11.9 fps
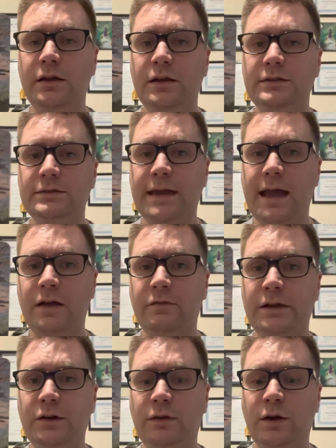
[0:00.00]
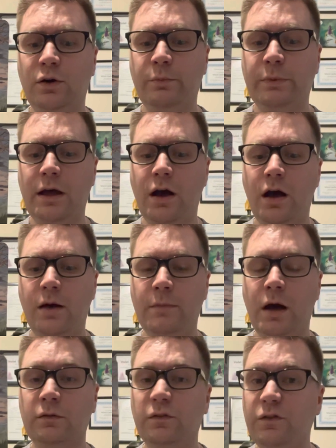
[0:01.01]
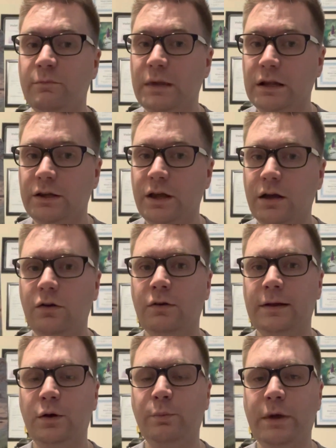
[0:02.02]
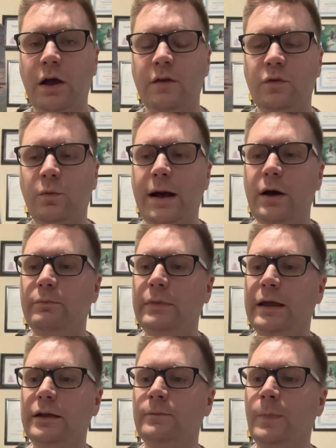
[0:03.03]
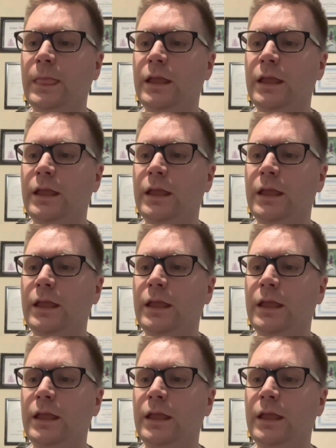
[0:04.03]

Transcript: scary or a little bit unfamiliar or a little bit overwhelming,